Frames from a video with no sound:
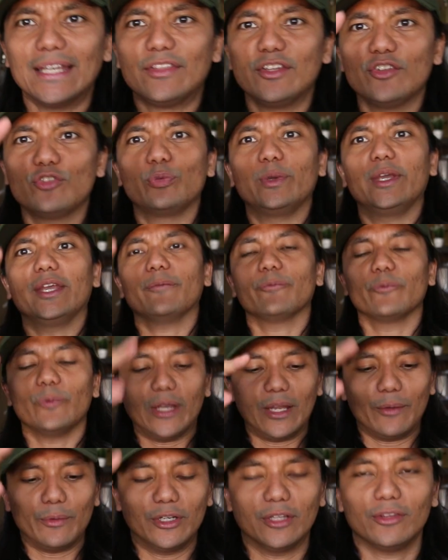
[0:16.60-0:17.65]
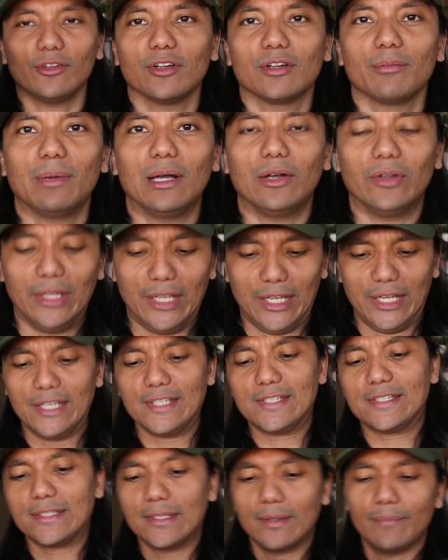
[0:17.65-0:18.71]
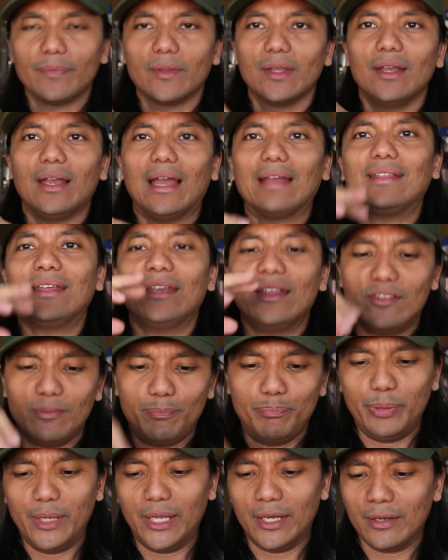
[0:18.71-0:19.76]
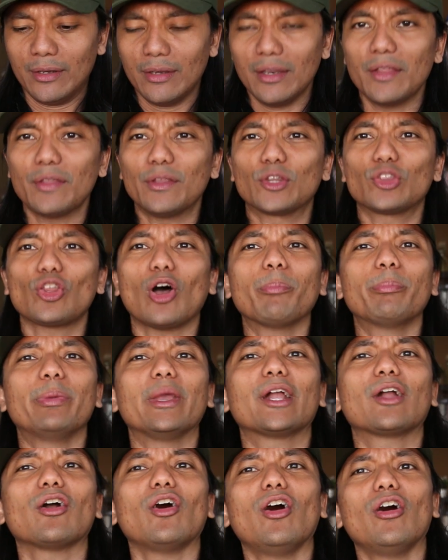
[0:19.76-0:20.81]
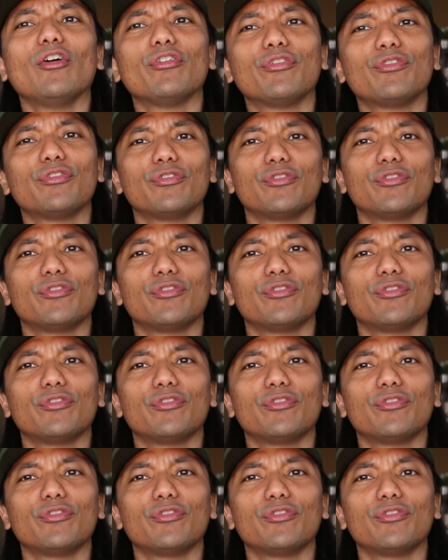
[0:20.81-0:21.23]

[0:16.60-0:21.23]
And this week, what I want to talk about is, I think it's been the topic of